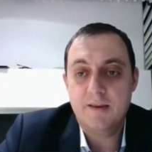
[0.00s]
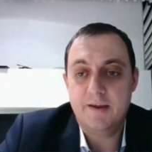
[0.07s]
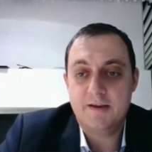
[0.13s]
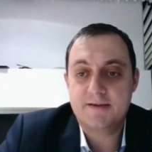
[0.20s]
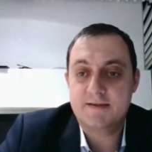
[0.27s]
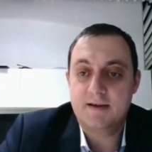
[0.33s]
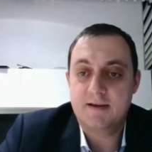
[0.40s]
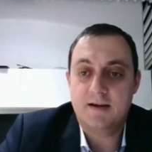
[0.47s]

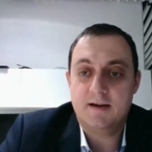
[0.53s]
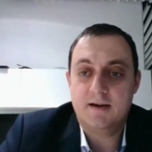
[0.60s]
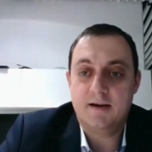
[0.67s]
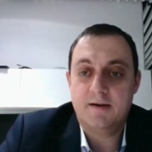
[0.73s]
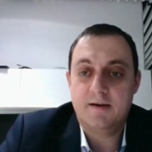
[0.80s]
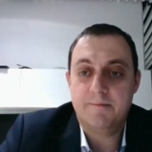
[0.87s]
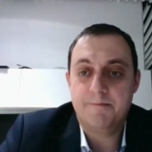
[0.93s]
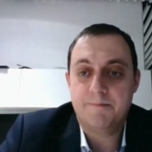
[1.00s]
That's
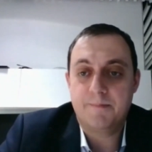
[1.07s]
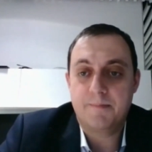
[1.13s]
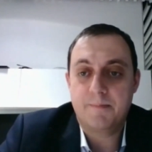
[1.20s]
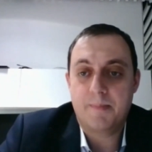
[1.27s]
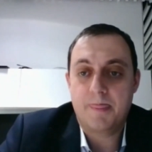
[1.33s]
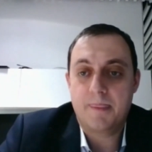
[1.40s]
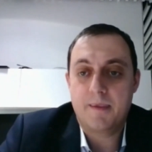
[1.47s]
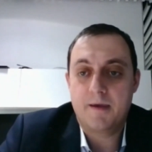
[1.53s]
uh,
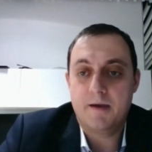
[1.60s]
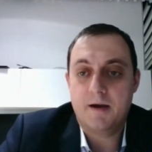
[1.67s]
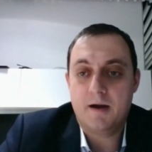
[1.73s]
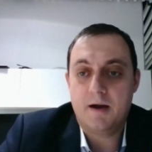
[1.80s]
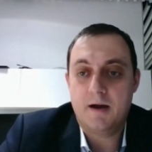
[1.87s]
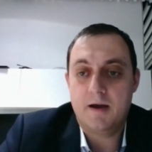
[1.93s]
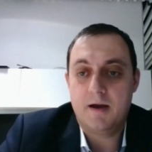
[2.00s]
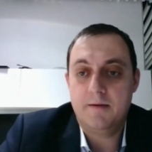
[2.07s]
mm,
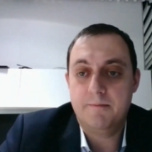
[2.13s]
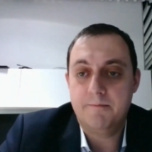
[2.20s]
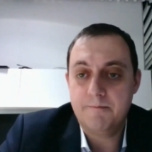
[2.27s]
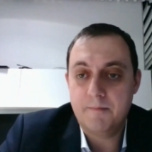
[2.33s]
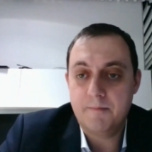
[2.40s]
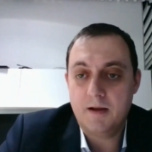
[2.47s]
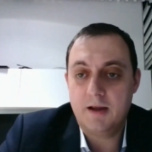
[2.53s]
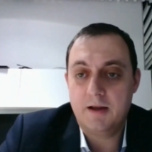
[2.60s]
I
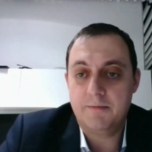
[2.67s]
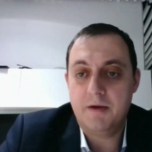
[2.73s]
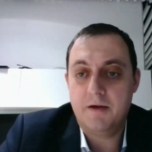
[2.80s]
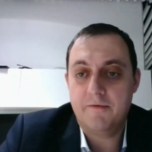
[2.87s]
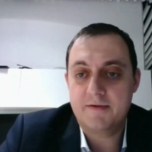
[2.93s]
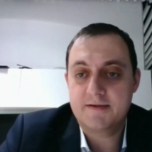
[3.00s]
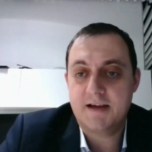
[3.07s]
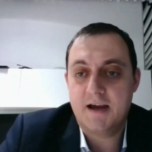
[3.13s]
let me
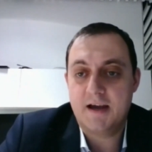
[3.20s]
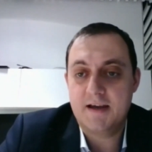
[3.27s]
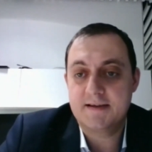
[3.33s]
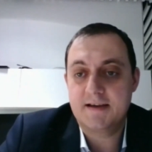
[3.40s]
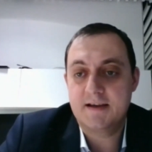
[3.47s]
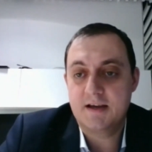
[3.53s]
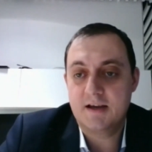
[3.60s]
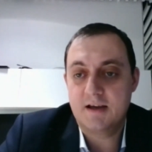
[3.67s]
emphasize
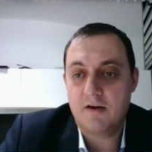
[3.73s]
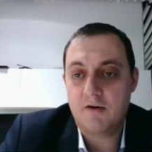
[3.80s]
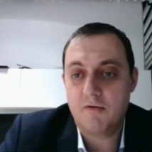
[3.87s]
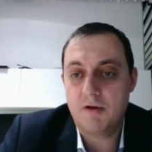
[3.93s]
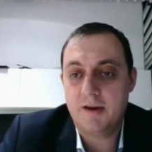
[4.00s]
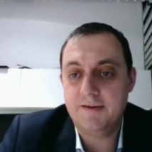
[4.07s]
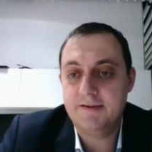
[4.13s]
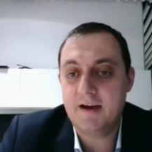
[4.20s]

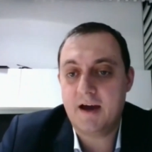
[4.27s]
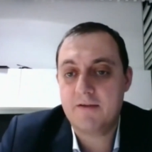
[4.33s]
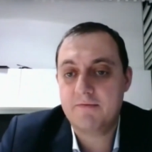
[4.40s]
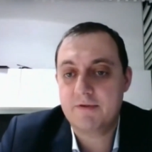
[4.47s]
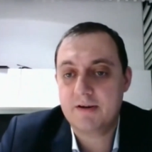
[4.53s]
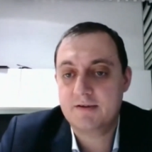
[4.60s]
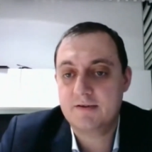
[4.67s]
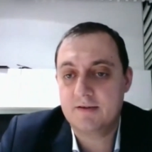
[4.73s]
only
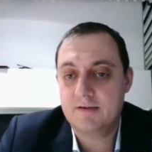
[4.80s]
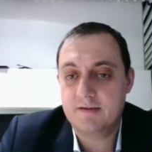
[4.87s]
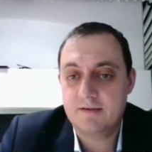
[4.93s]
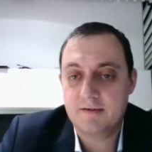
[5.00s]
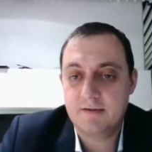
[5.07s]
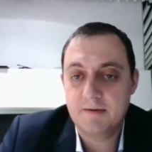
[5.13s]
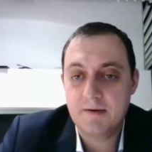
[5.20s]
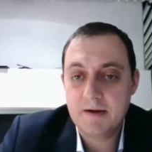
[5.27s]
direct
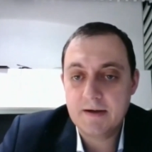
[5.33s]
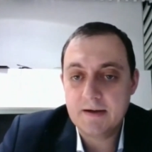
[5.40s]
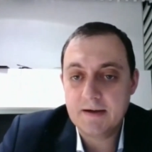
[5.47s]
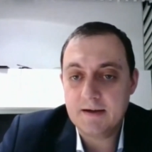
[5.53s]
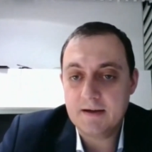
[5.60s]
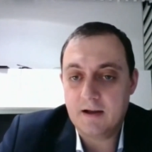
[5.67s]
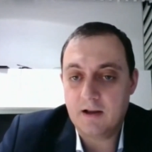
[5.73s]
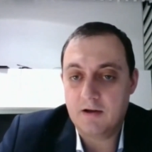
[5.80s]
uh,
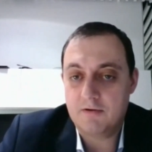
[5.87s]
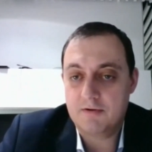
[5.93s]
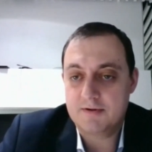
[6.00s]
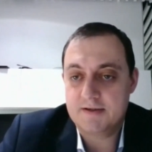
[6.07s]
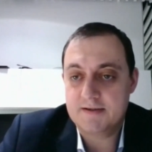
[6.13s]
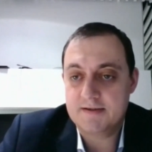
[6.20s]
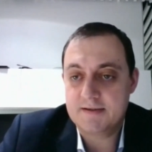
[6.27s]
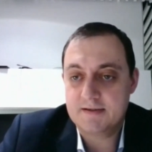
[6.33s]

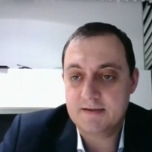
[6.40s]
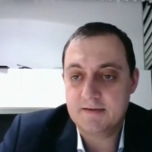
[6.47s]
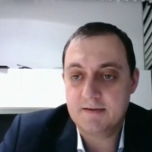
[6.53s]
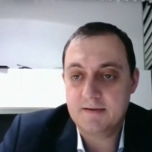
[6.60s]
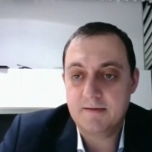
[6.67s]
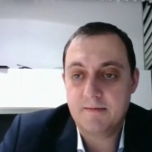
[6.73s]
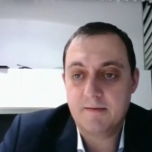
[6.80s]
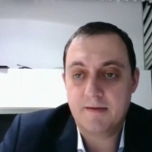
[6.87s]
losses
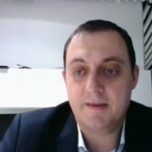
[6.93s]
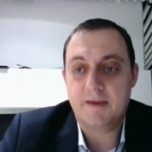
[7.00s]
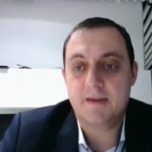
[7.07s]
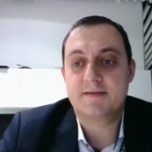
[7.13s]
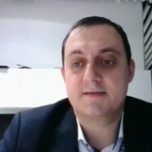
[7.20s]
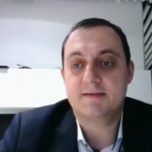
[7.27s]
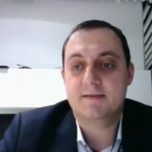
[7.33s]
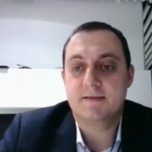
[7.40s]

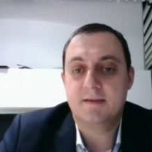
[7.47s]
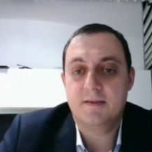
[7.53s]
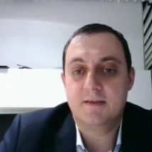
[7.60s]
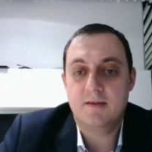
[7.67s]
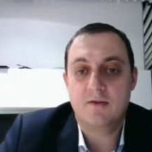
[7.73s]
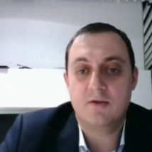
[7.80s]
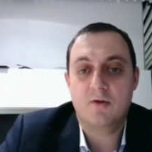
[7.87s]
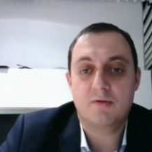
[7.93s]
that's
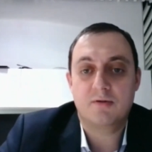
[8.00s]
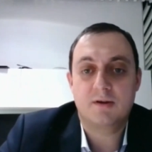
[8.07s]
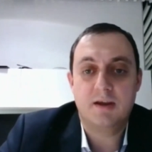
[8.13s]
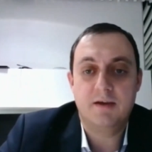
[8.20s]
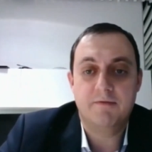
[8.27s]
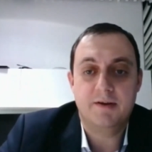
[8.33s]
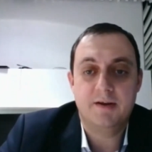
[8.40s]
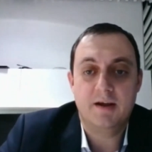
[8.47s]
not
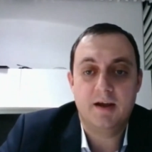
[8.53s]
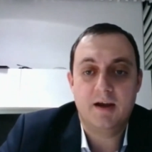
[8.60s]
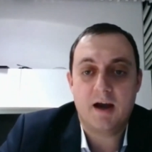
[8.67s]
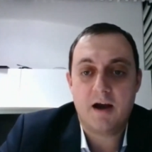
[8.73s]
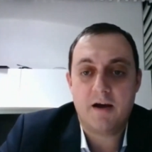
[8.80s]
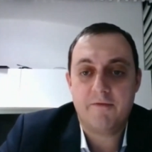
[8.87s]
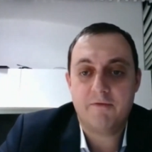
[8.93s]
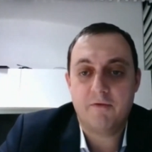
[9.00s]
even a
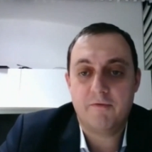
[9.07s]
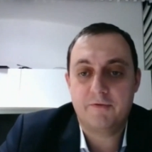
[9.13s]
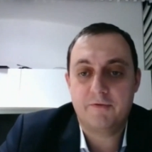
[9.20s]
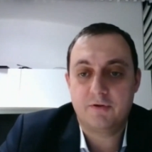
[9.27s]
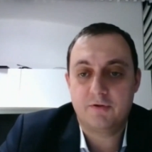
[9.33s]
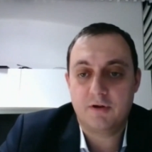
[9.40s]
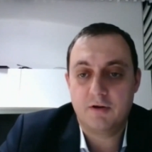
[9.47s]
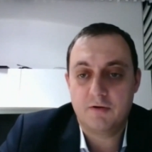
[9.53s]
half of
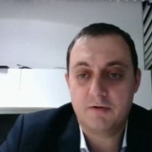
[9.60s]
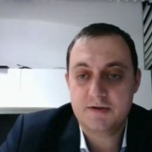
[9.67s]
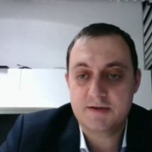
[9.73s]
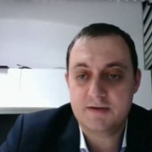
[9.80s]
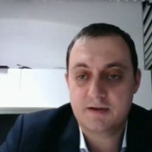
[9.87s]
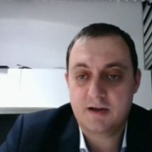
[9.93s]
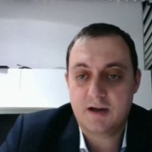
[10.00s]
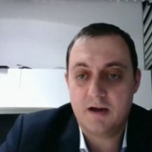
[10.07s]
total
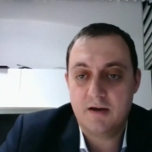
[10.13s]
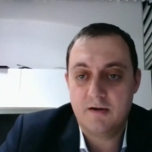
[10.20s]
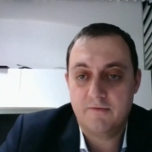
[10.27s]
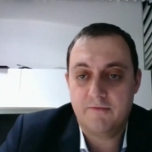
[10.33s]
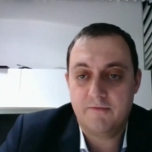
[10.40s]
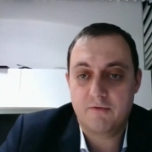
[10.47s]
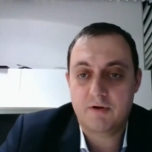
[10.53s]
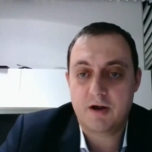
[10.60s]
losses uh,
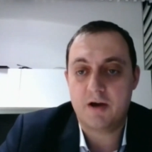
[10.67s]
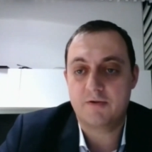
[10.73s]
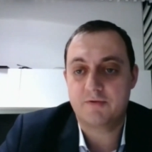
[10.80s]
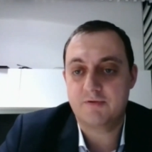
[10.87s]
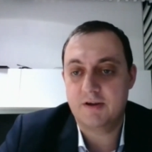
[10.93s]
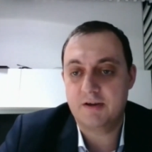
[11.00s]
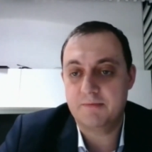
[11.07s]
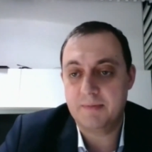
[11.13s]
for
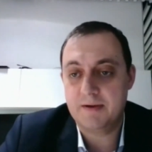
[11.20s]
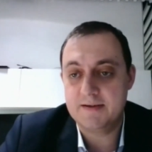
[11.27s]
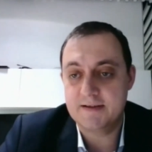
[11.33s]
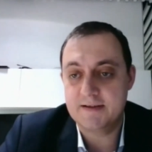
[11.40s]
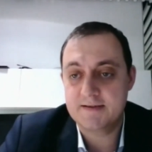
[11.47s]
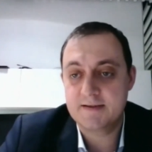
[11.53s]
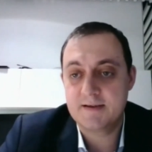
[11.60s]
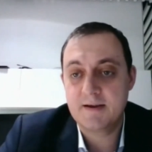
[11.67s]
country and
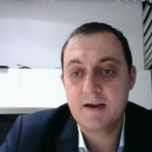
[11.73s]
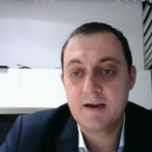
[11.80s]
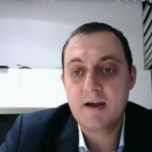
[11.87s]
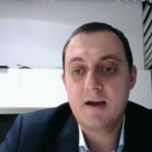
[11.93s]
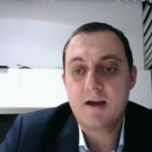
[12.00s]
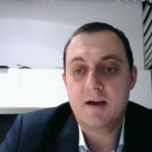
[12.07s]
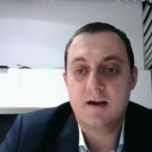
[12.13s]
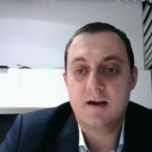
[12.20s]
business.
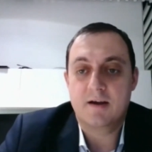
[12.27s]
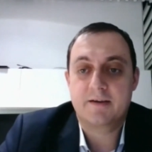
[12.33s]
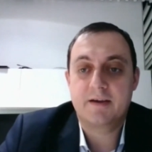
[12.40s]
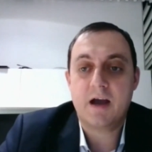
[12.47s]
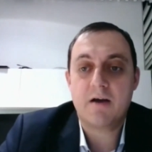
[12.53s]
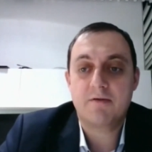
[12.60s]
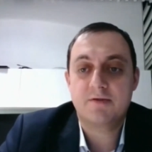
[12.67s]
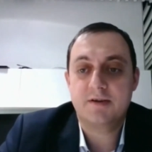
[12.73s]
Uh,
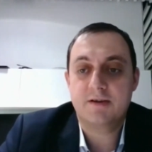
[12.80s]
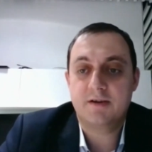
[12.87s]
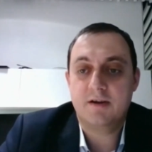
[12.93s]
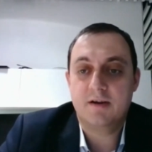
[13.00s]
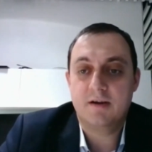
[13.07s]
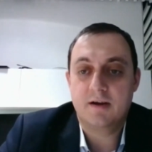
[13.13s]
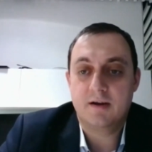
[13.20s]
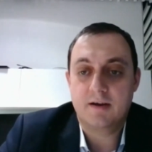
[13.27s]

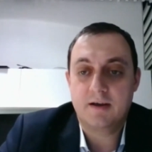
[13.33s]
government